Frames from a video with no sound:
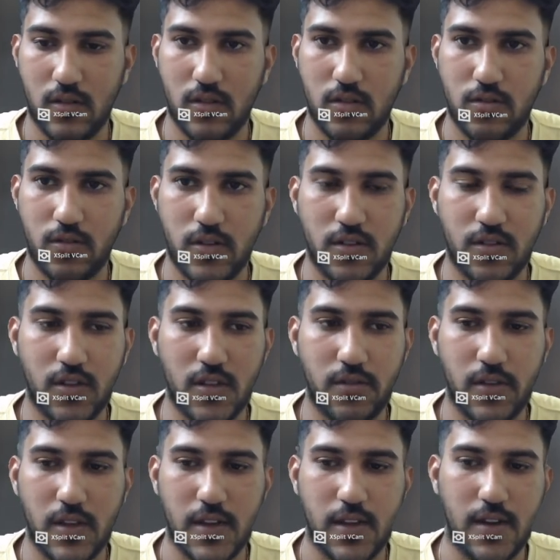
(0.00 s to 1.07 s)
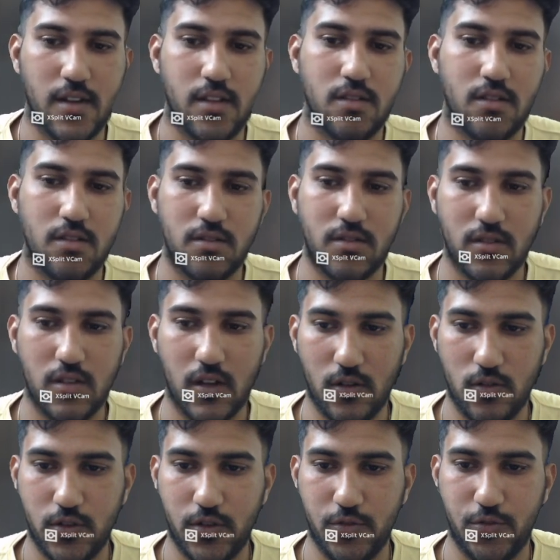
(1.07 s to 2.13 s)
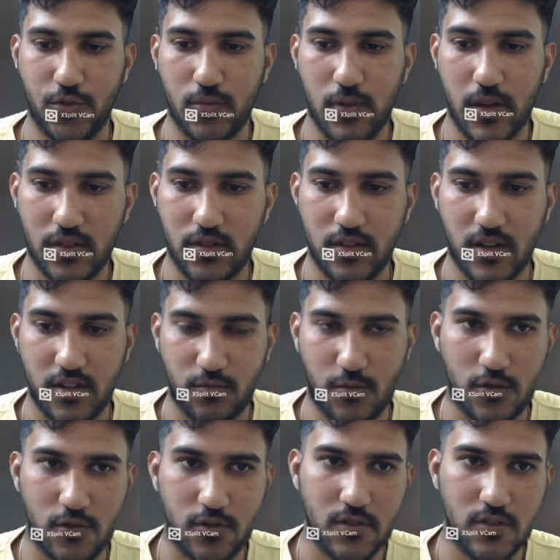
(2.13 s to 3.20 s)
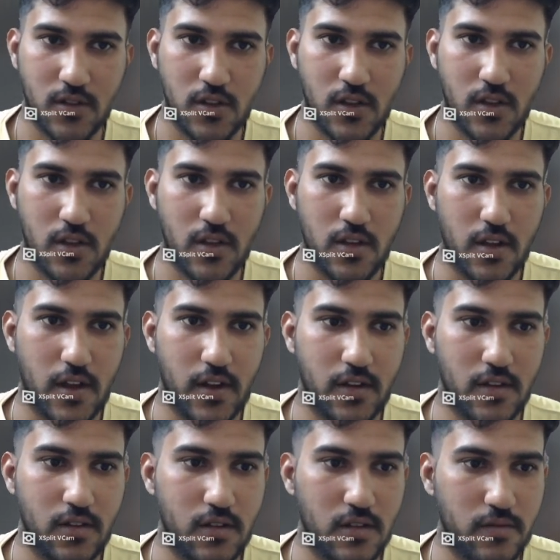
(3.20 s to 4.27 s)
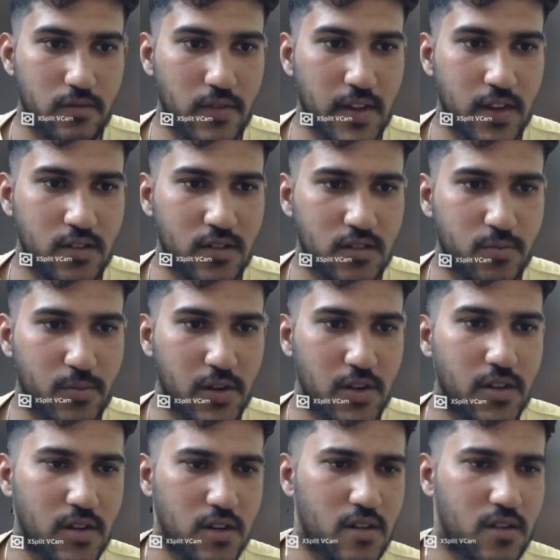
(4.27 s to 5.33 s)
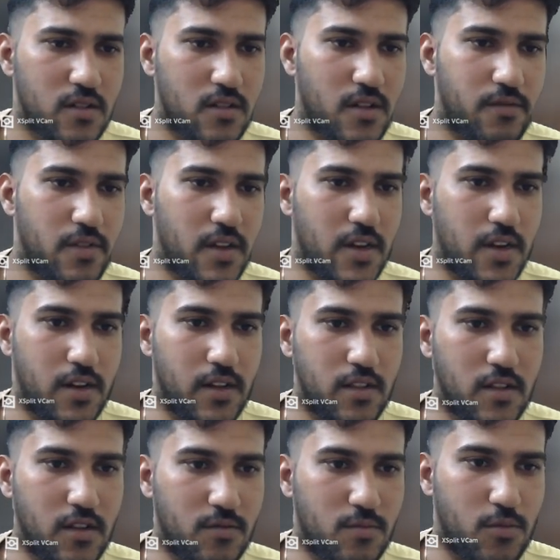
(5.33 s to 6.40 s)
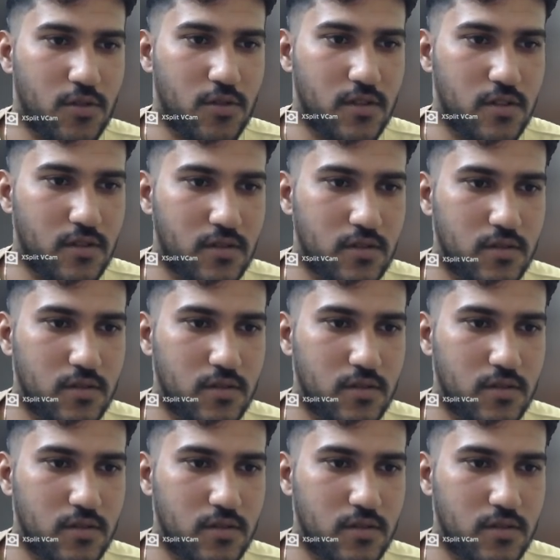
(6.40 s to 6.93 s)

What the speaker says: You can see we are getting this hello YouTube as response, and we can just print it that we are getting the response here.